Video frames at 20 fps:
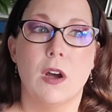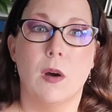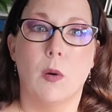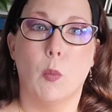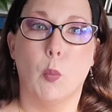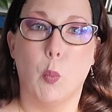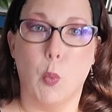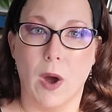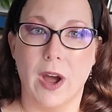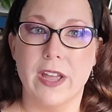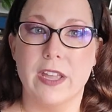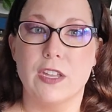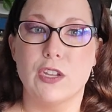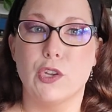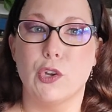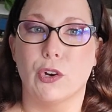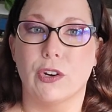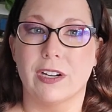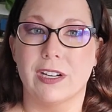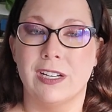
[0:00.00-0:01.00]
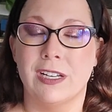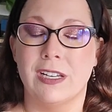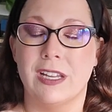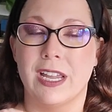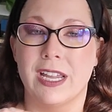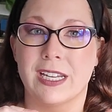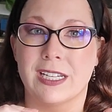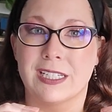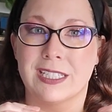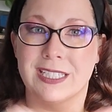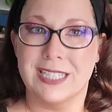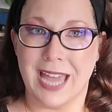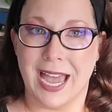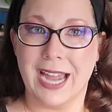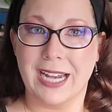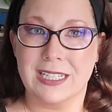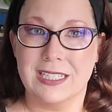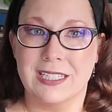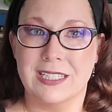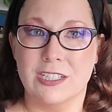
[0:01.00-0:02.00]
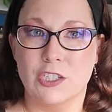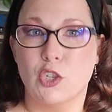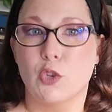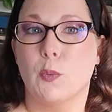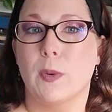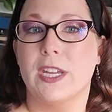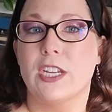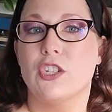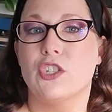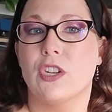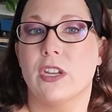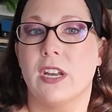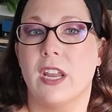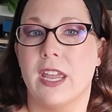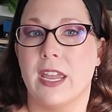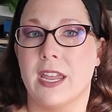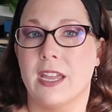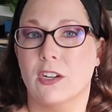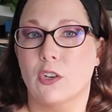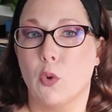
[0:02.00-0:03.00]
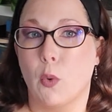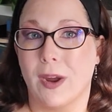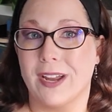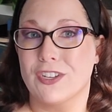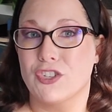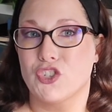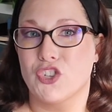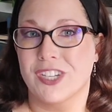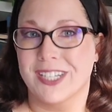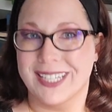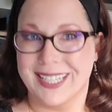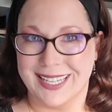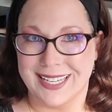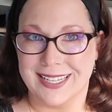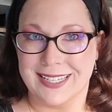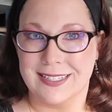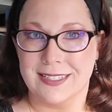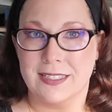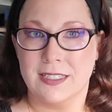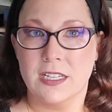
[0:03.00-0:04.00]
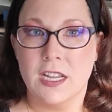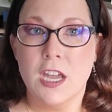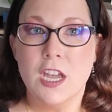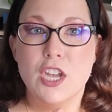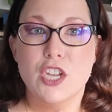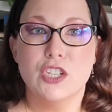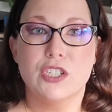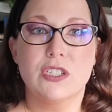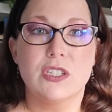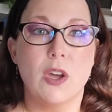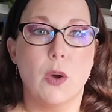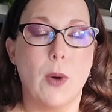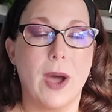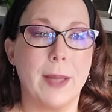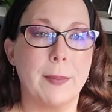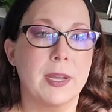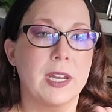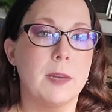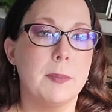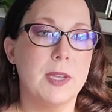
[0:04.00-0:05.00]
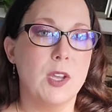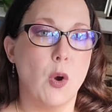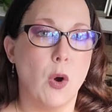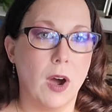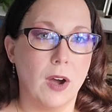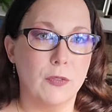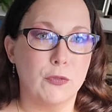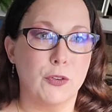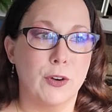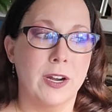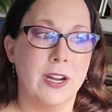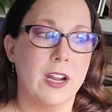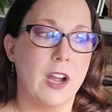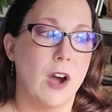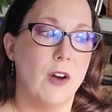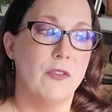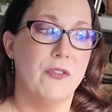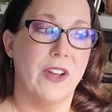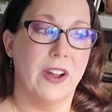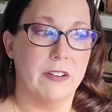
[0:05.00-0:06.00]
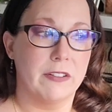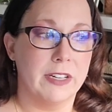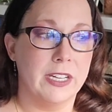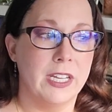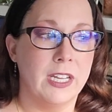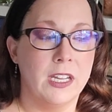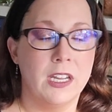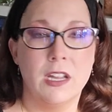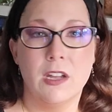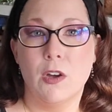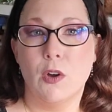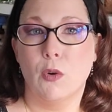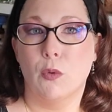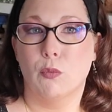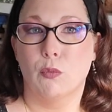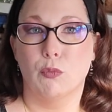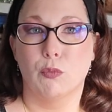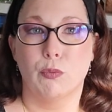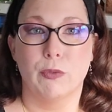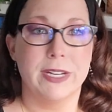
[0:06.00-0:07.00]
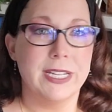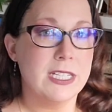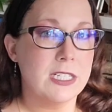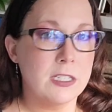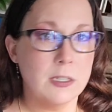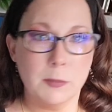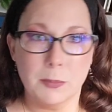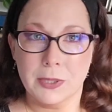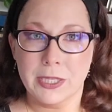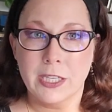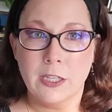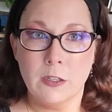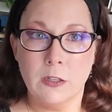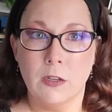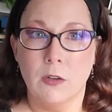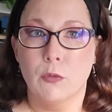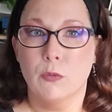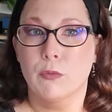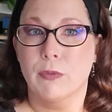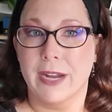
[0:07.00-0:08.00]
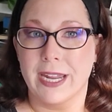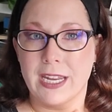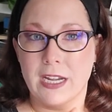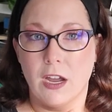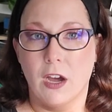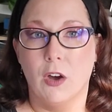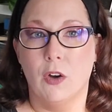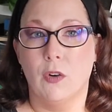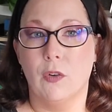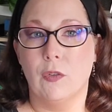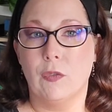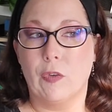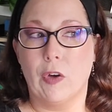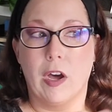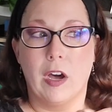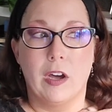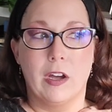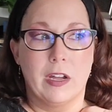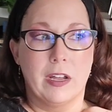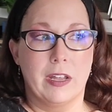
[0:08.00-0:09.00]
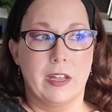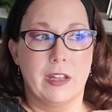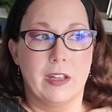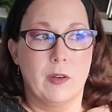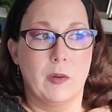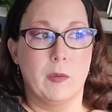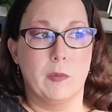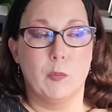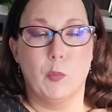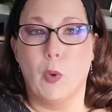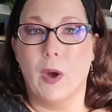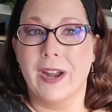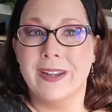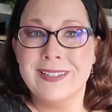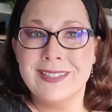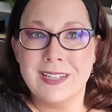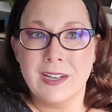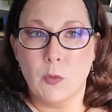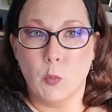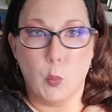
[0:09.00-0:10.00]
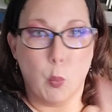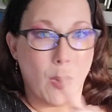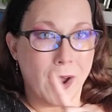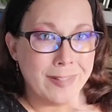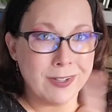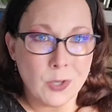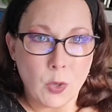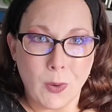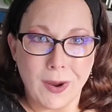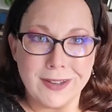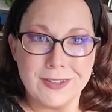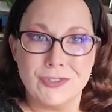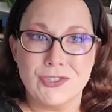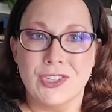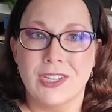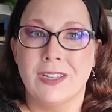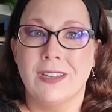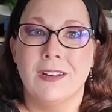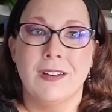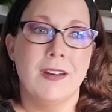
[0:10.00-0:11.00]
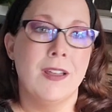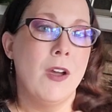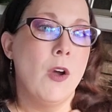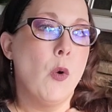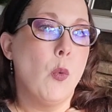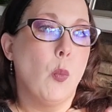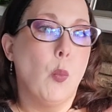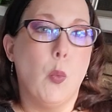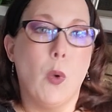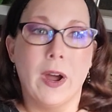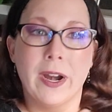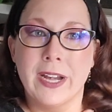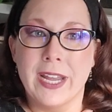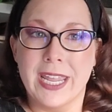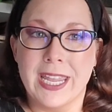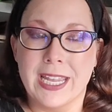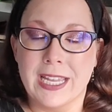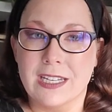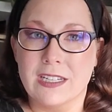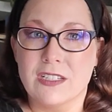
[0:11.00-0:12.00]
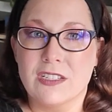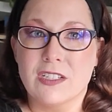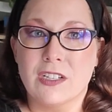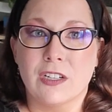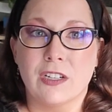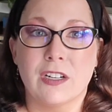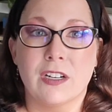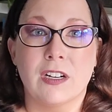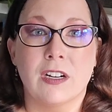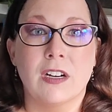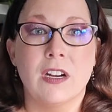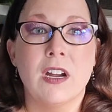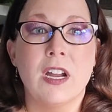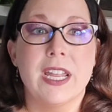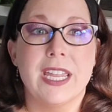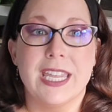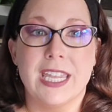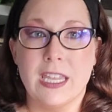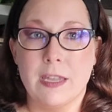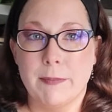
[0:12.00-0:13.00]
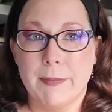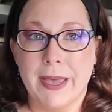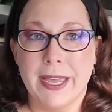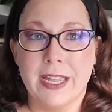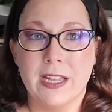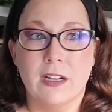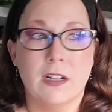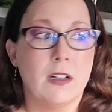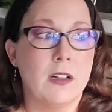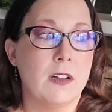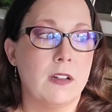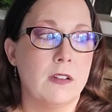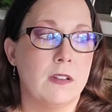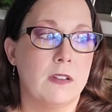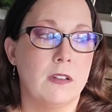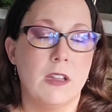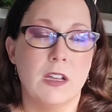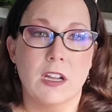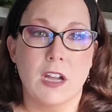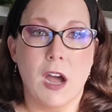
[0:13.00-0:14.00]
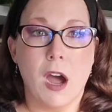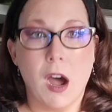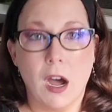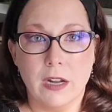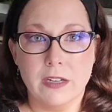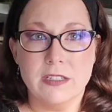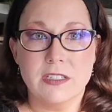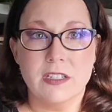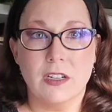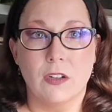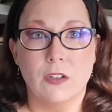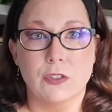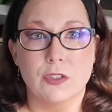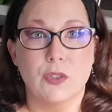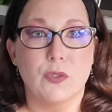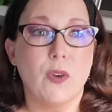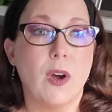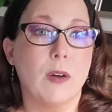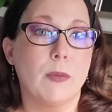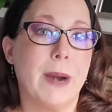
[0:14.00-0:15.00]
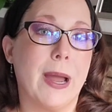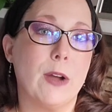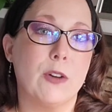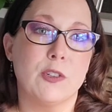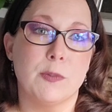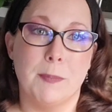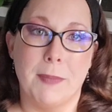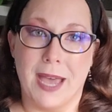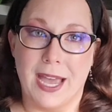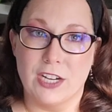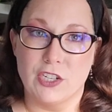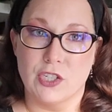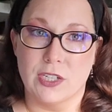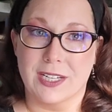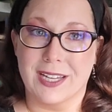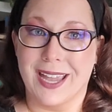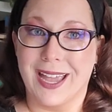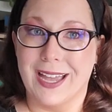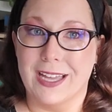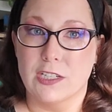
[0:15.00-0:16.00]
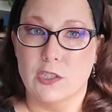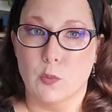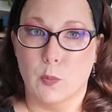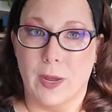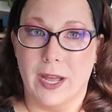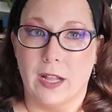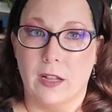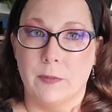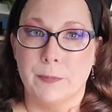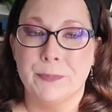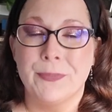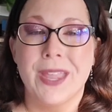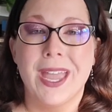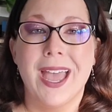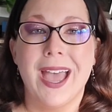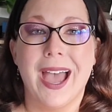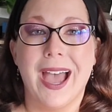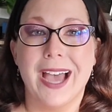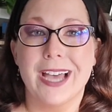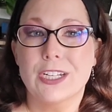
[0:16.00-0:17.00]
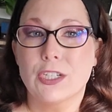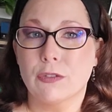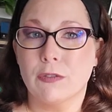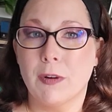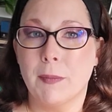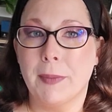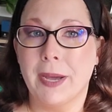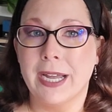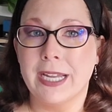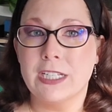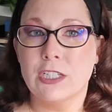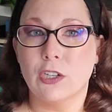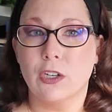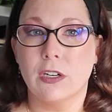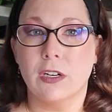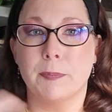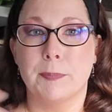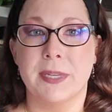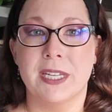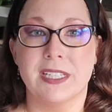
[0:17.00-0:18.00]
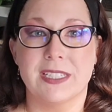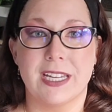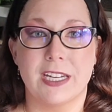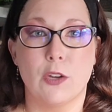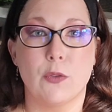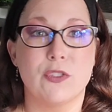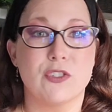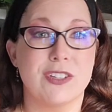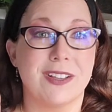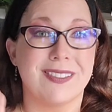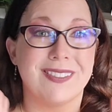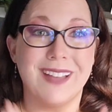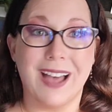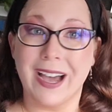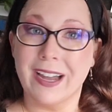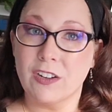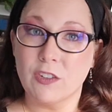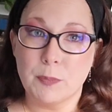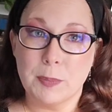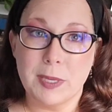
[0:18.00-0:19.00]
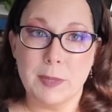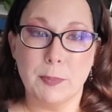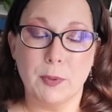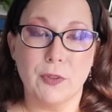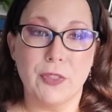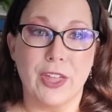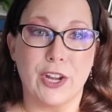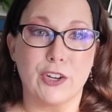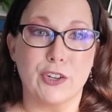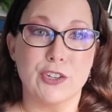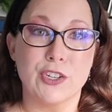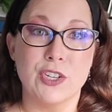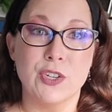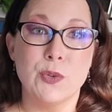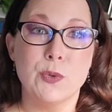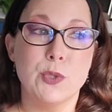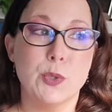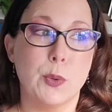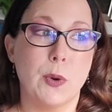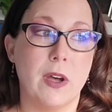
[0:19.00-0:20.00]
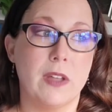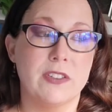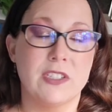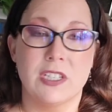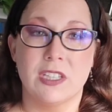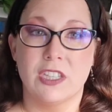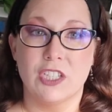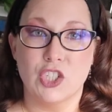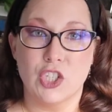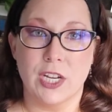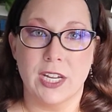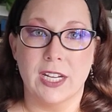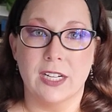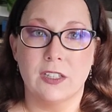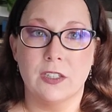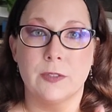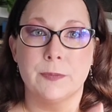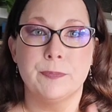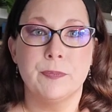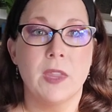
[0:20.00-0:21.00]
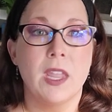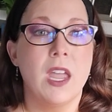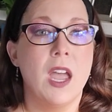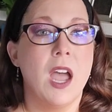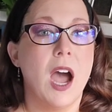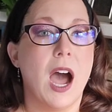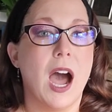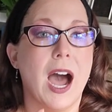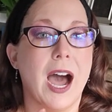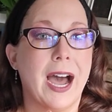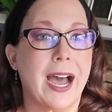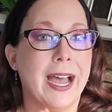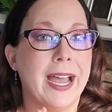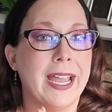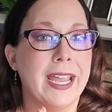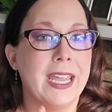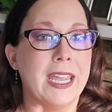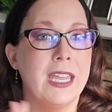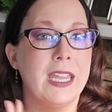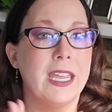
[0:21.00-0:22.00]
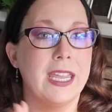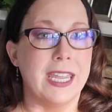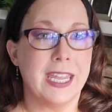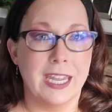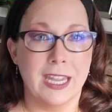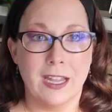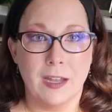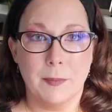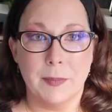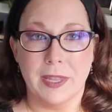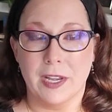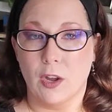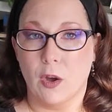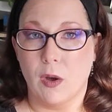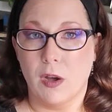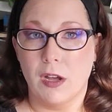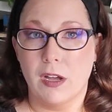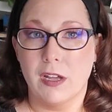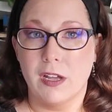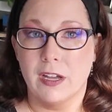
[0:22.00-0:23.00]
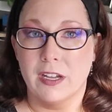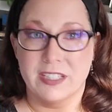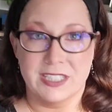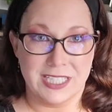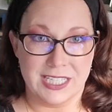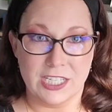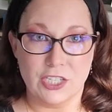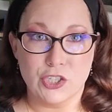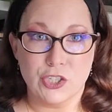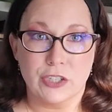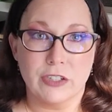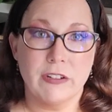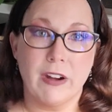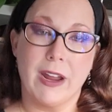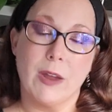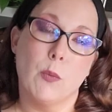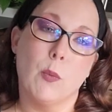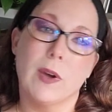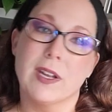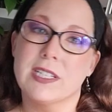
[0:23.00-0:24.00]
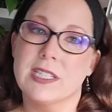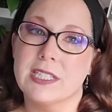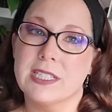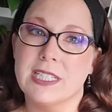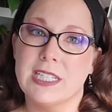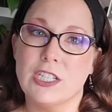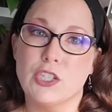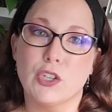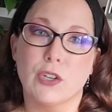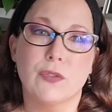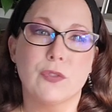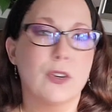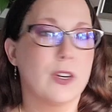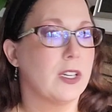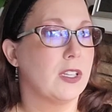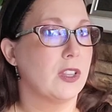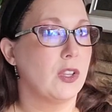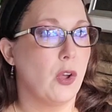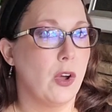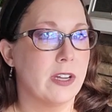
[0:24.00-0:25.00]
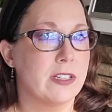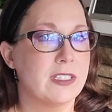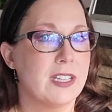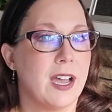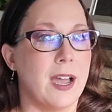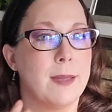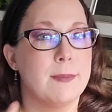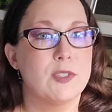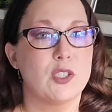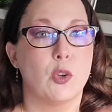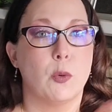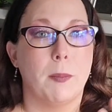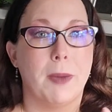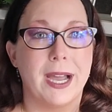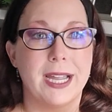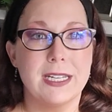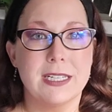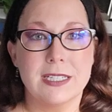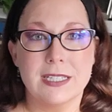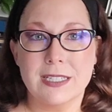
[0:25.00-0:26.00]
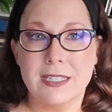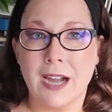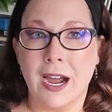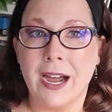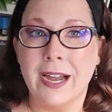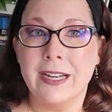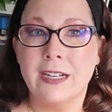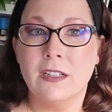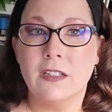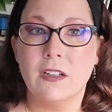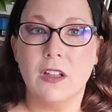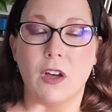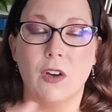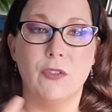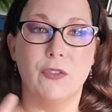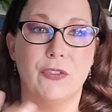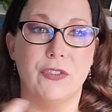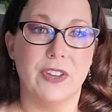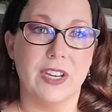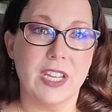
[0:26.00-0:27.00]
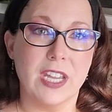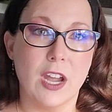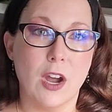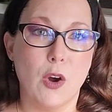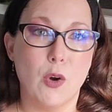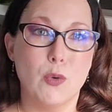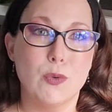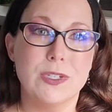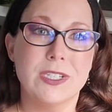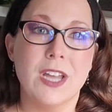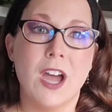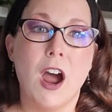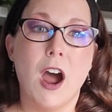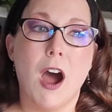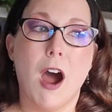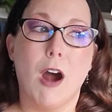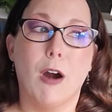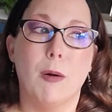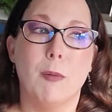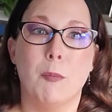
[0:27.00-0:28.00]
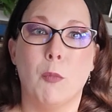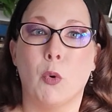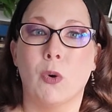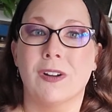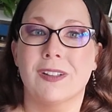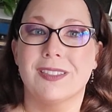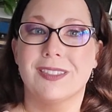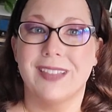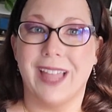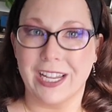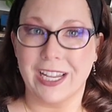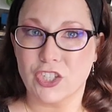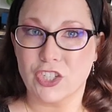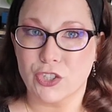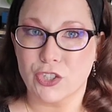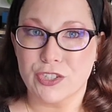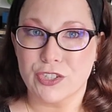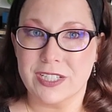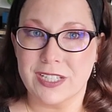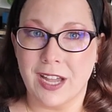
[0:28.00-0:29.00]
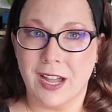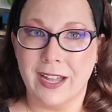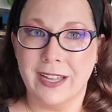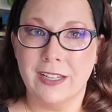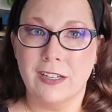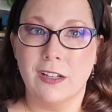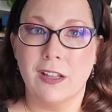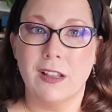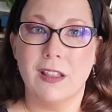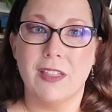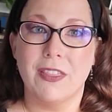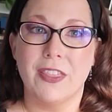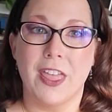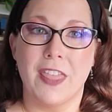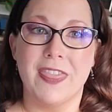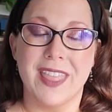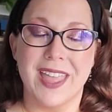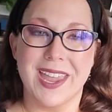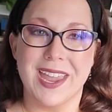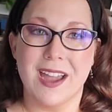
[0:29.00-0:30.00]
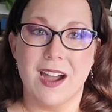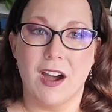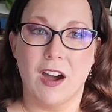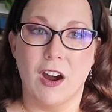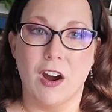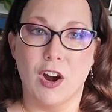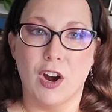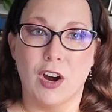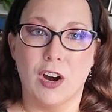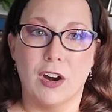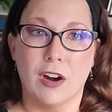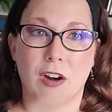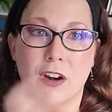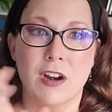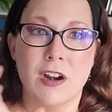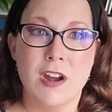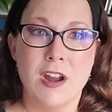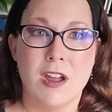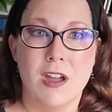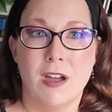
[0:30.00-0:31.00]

what your exact situation and question is. So I'm going to be offering a very reasonable rate of uh, one one question, one answer, email consult around magic as well. As a reminder, because I know there's a lot of people that are new to, to the channel, I am an, a teacher. I was a teacher for a long time. So my style of videos are more lecture style than they are